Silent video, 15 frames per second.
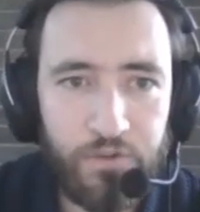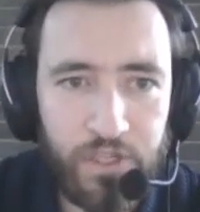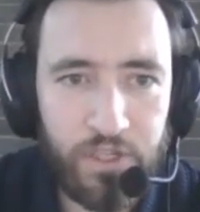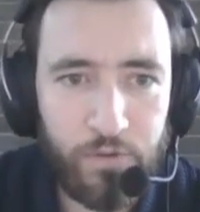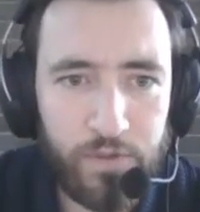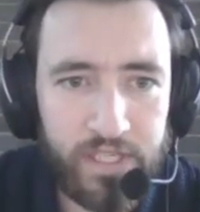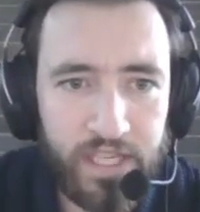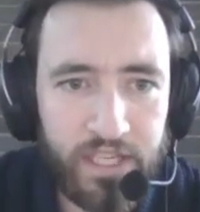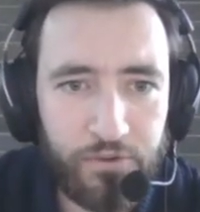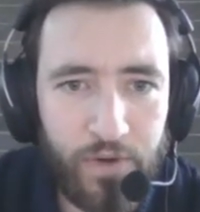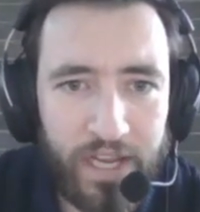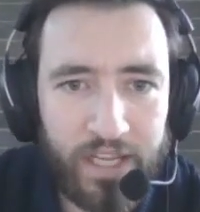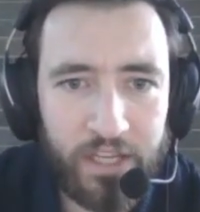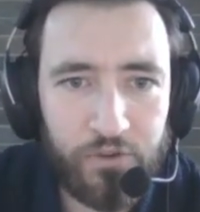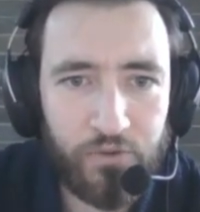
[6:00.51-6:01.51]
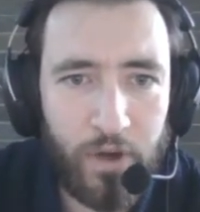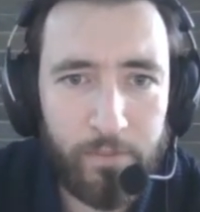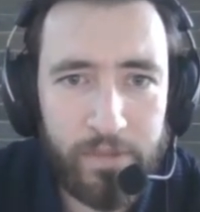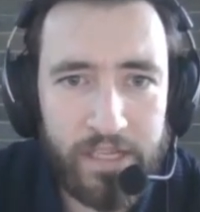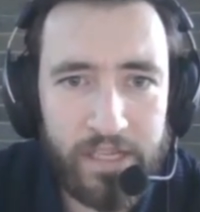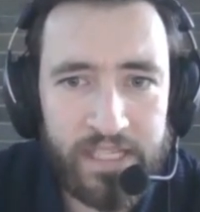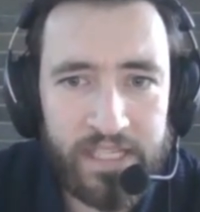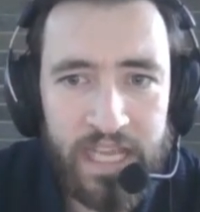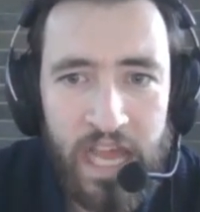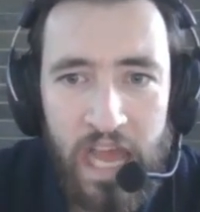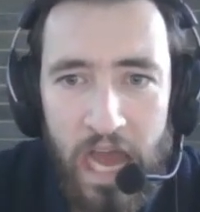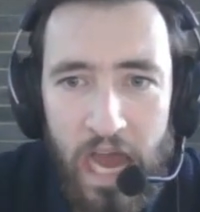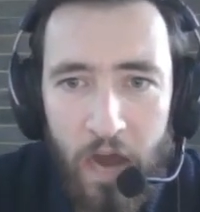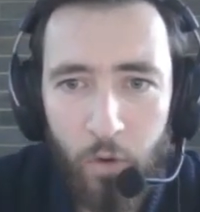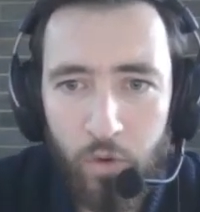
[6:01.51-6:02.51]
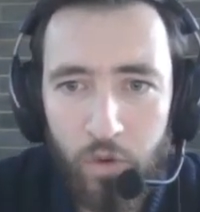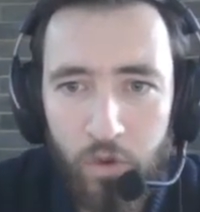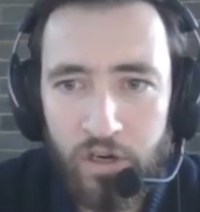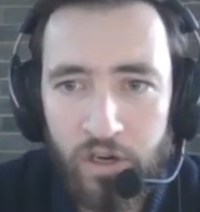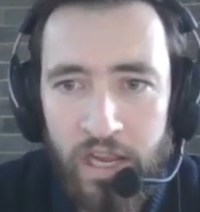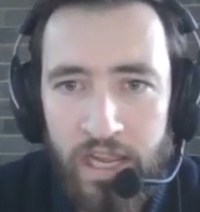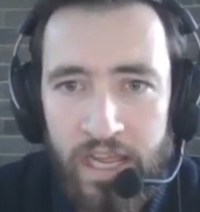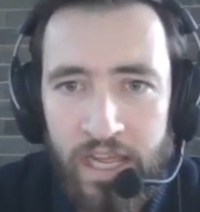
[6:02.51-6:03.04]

use and drag and drop, is our